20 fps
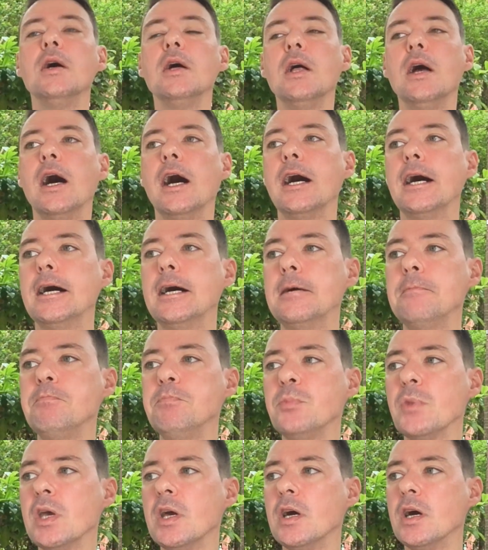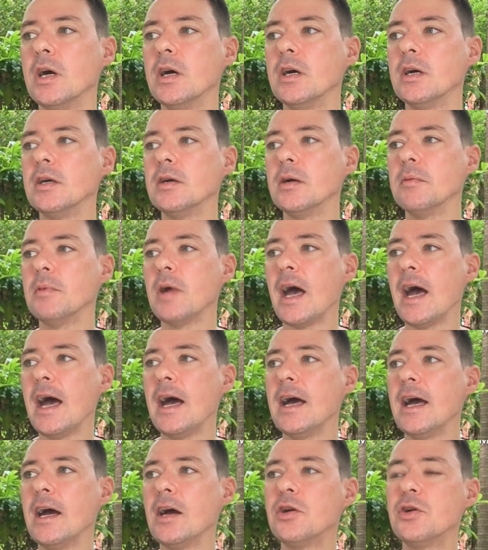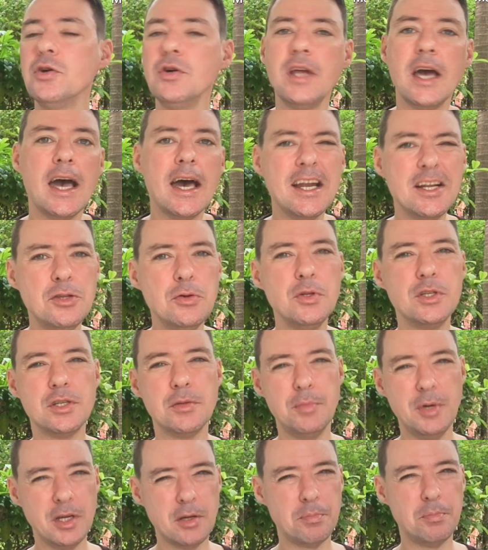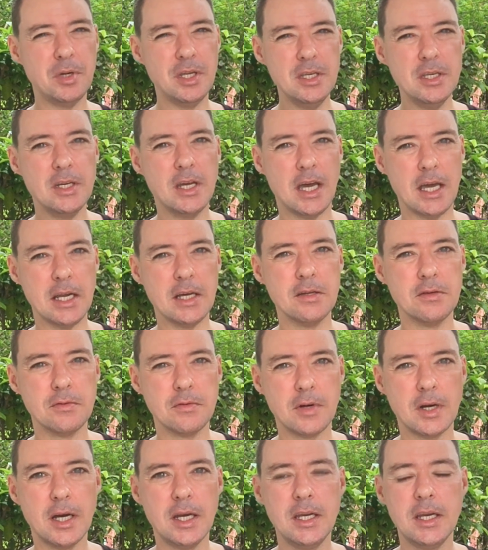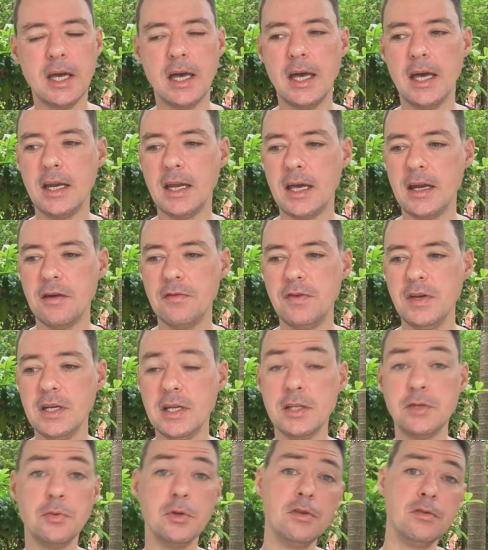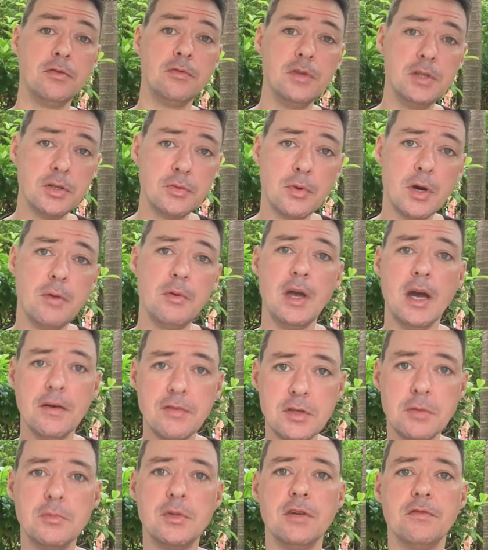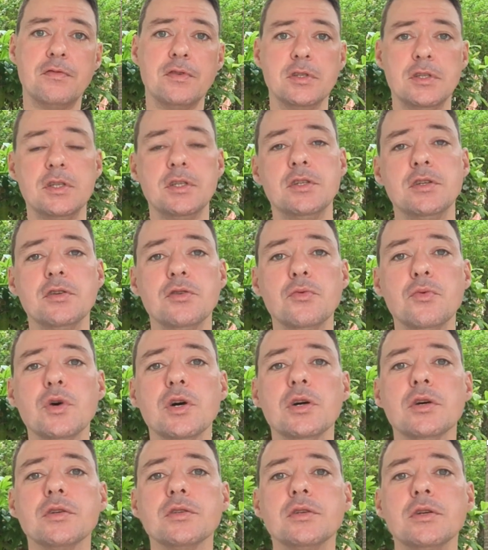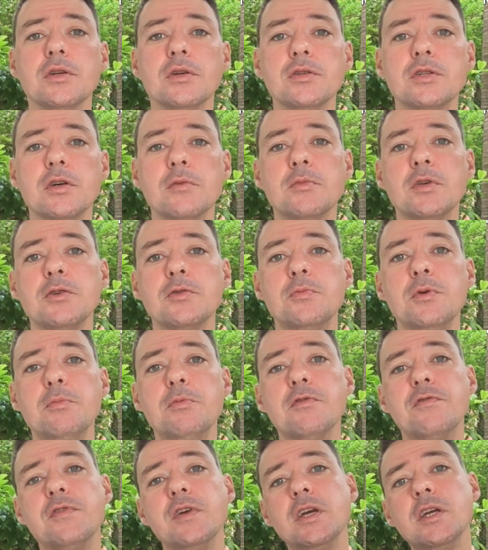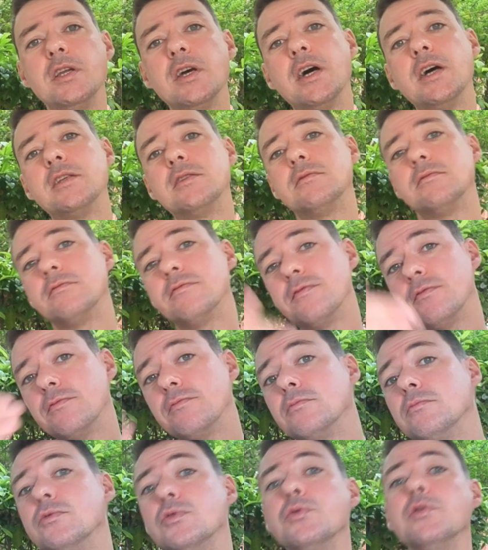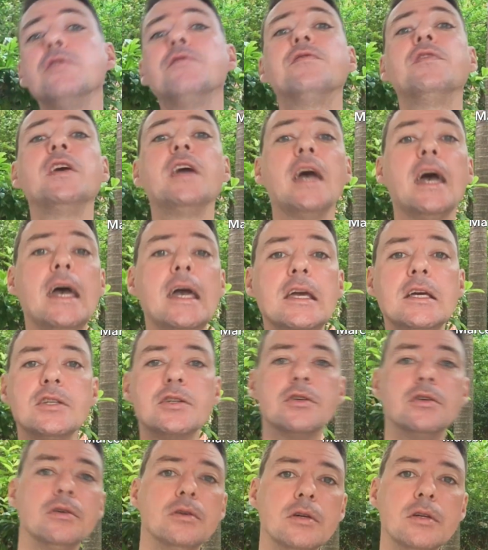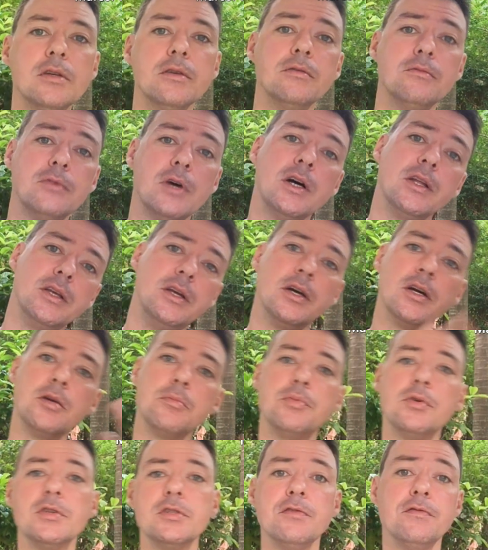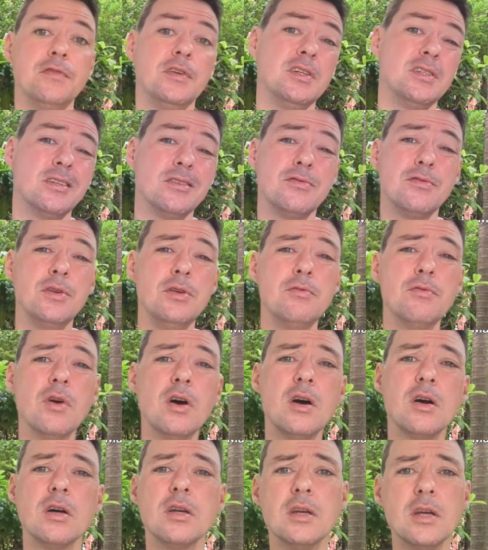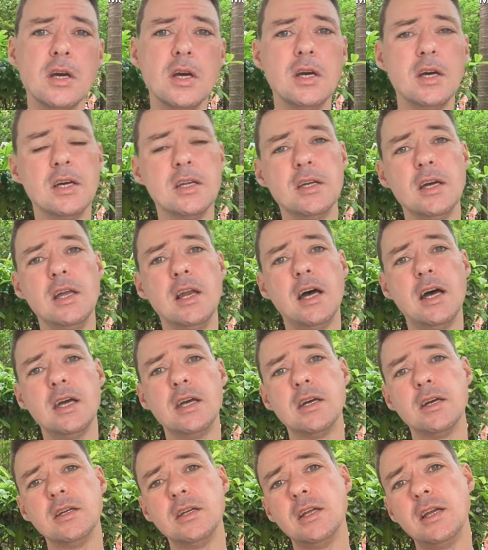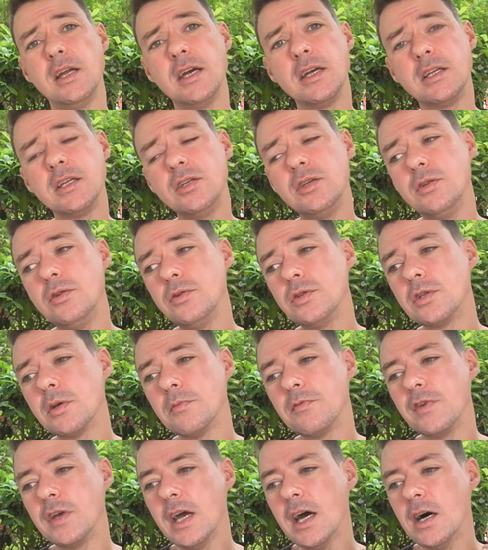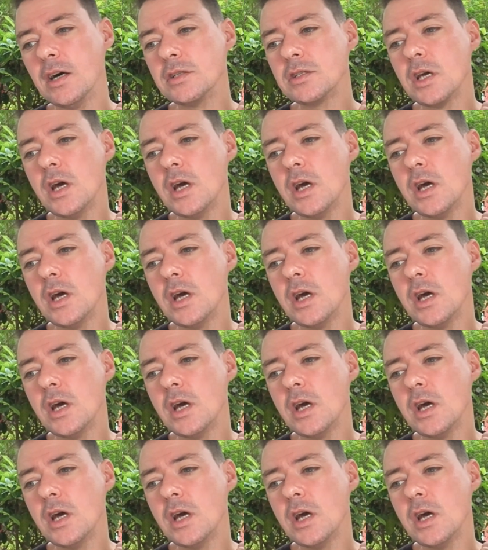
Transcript: A good attitude is a bit opinionated, right? And I think that's one of the reasons why we have some differences in the world. You know, sometimes people think that doing thing A is good, and while the other person thinks that's really wrong, and they like they should do something else.